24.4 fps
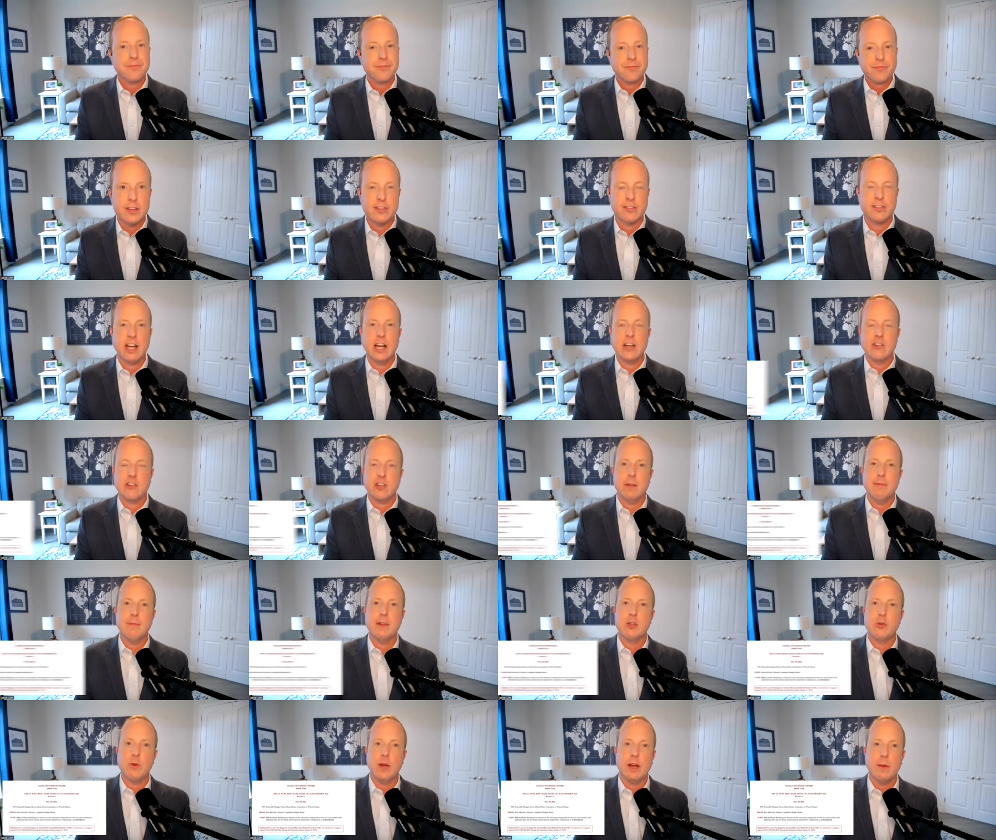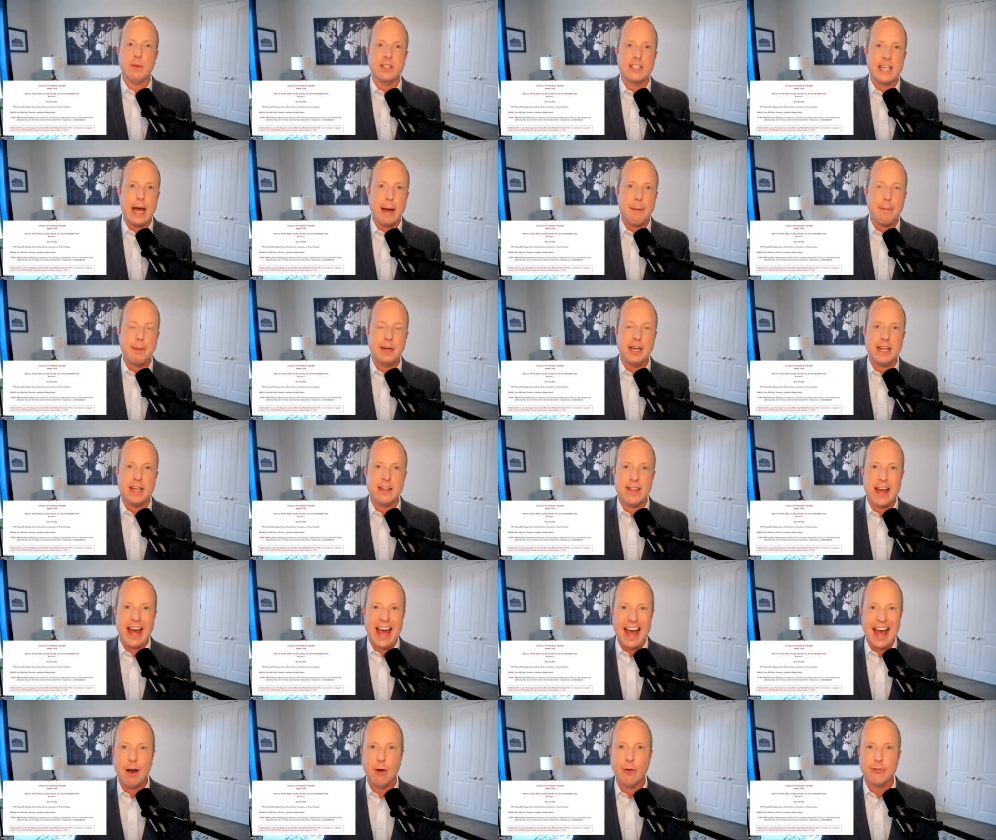Discussion between what's happening in the
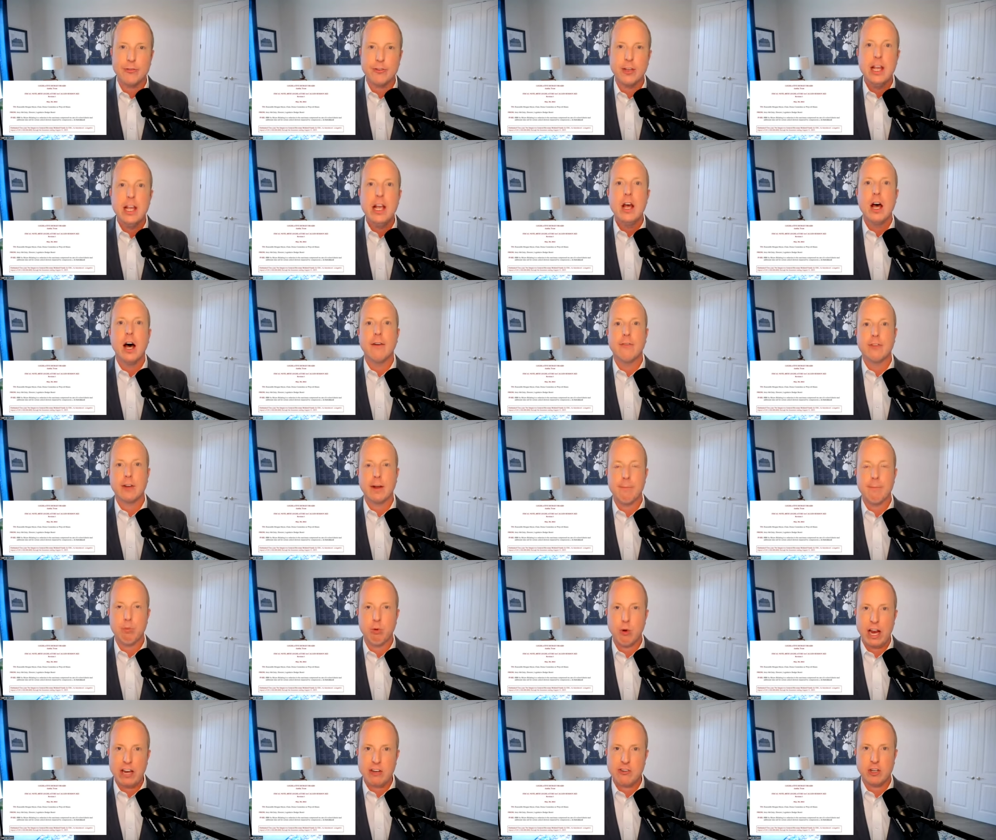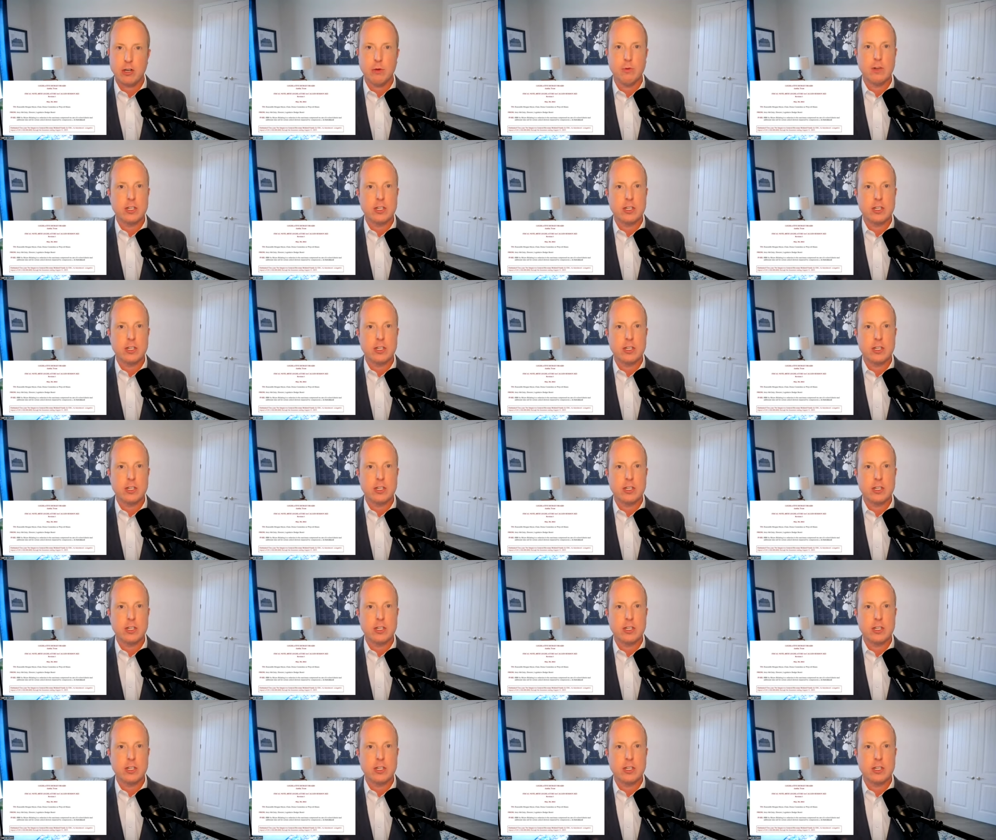House of compression,